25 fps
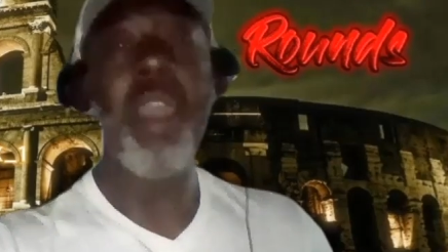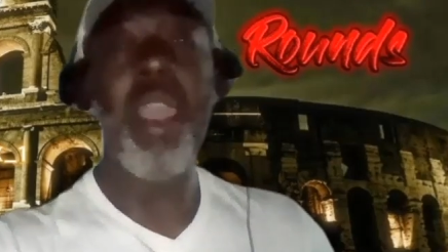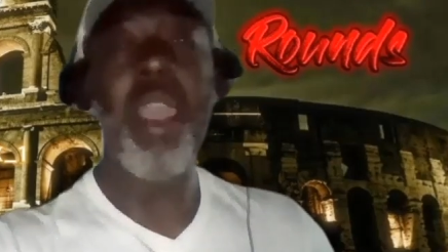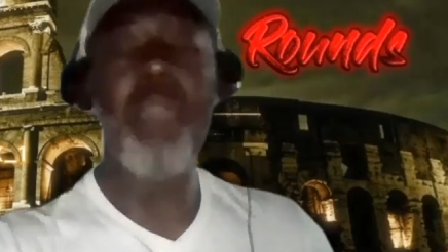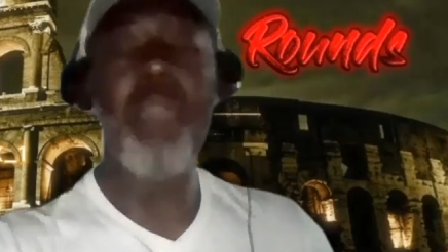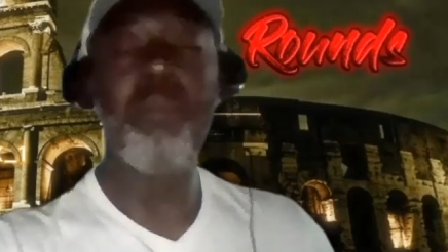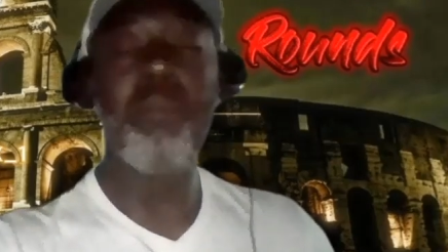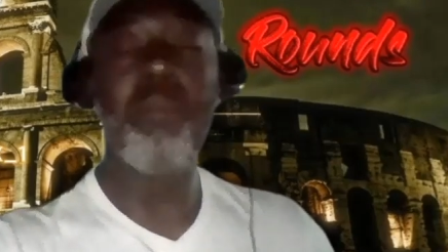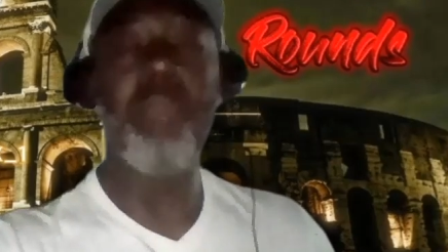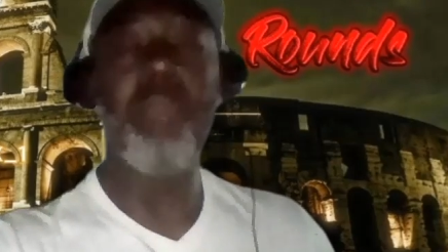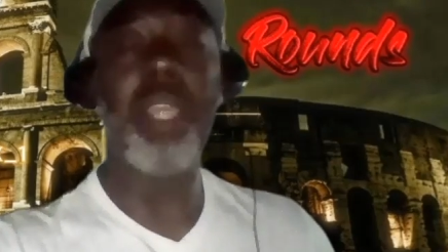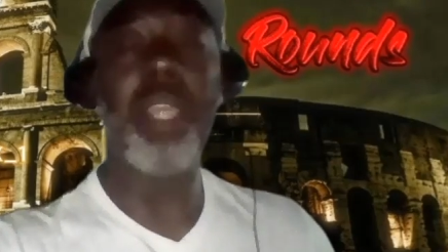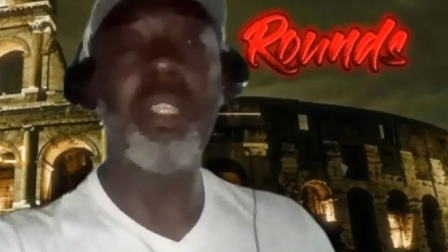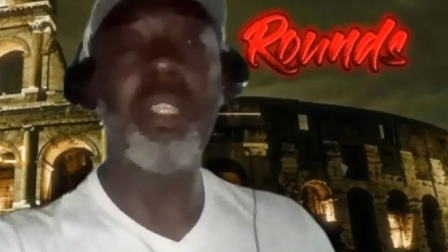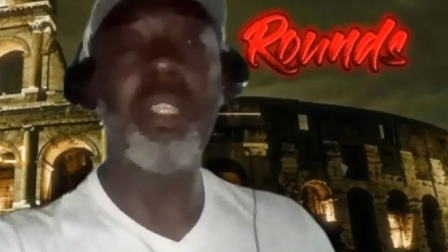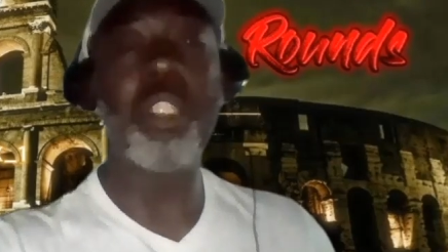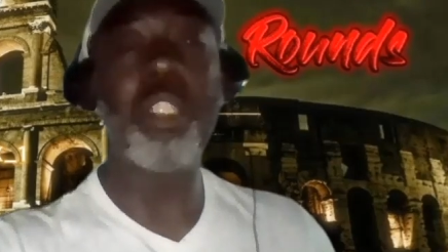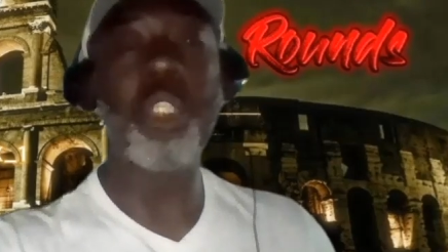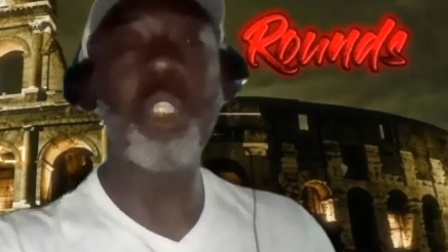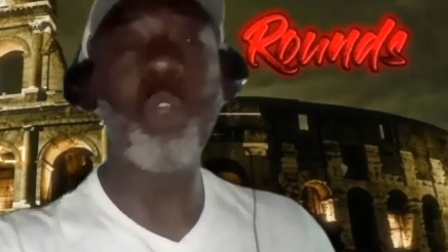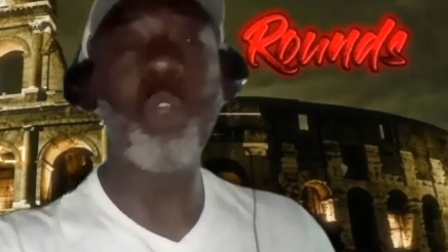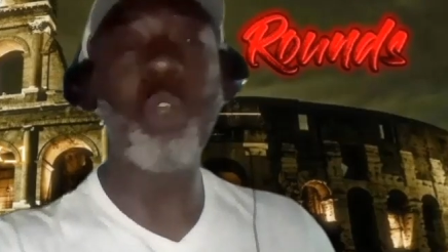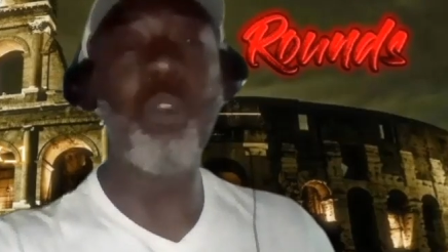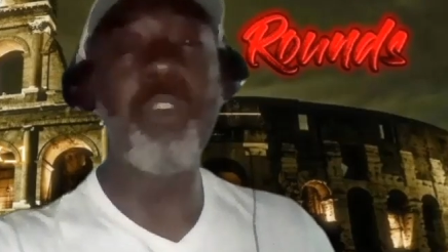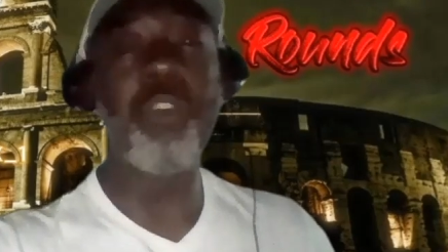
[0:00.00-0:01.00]
and make
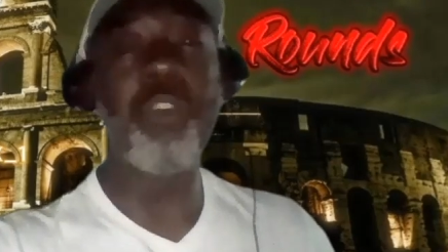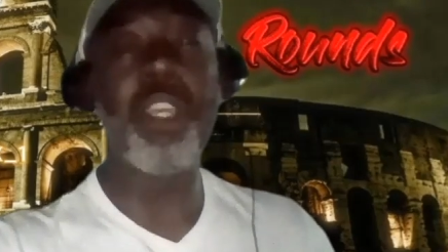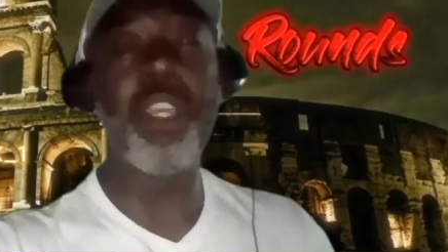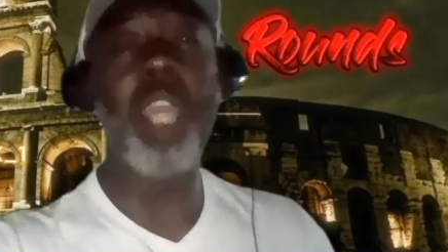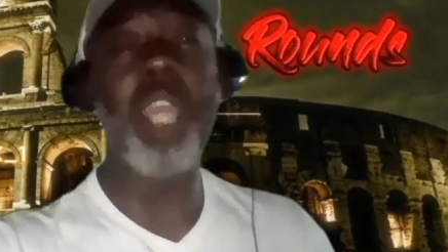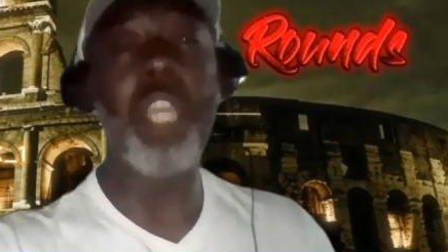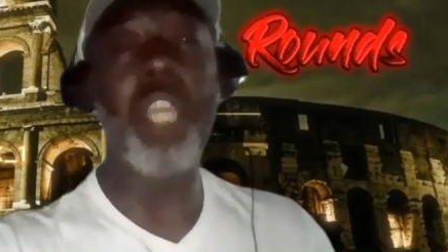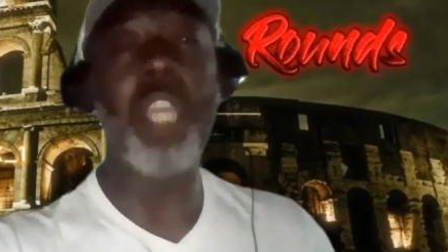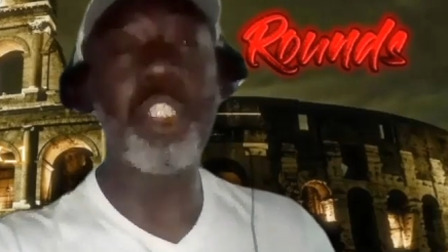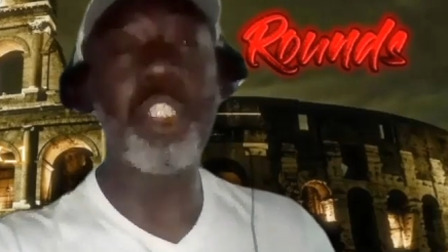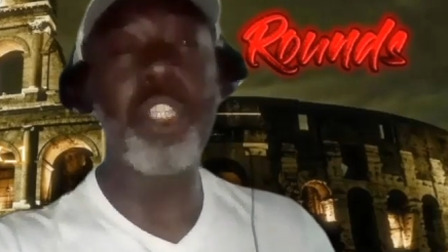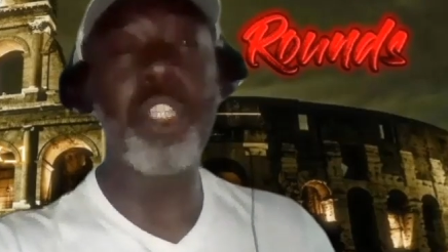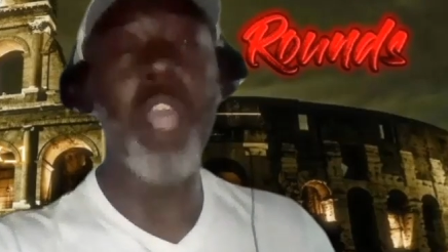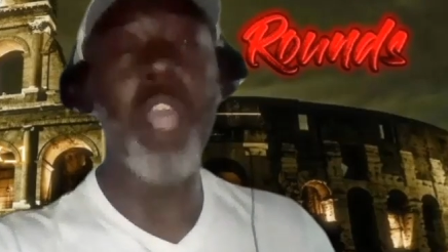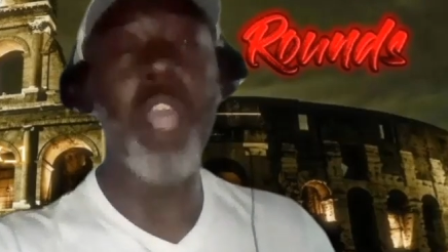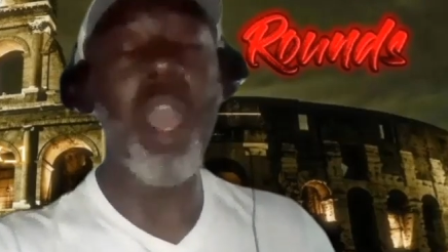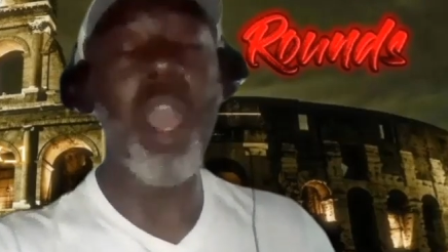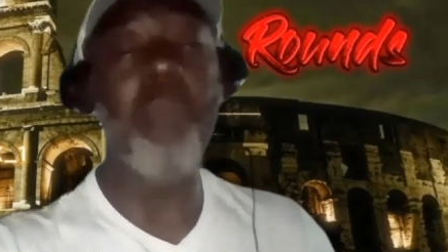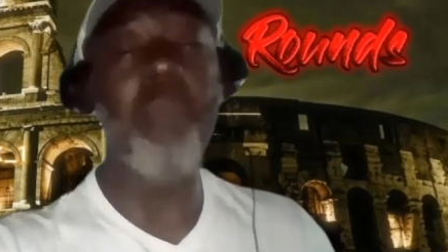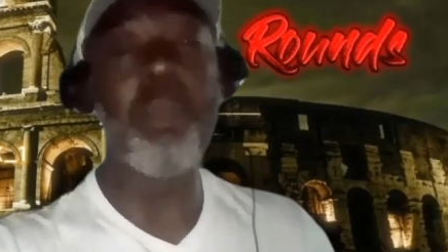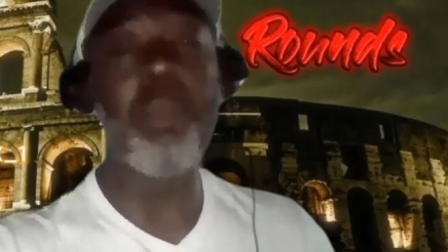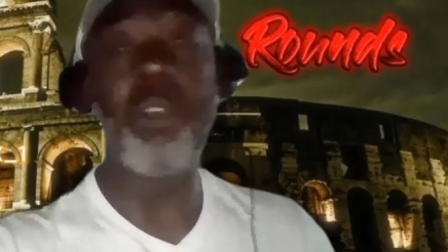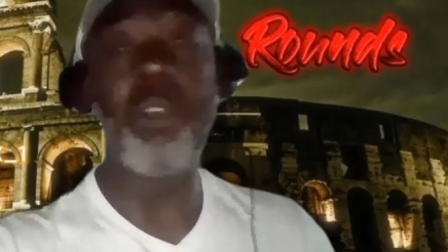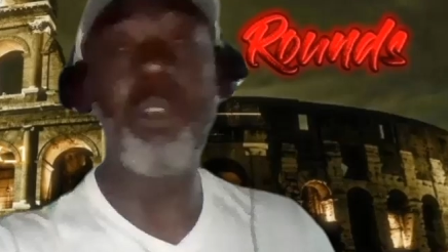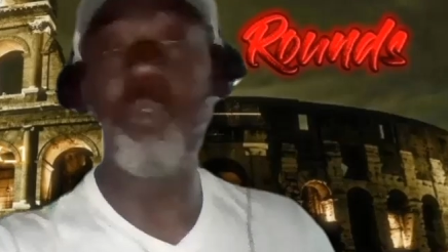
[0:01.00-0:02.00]
this unification happen.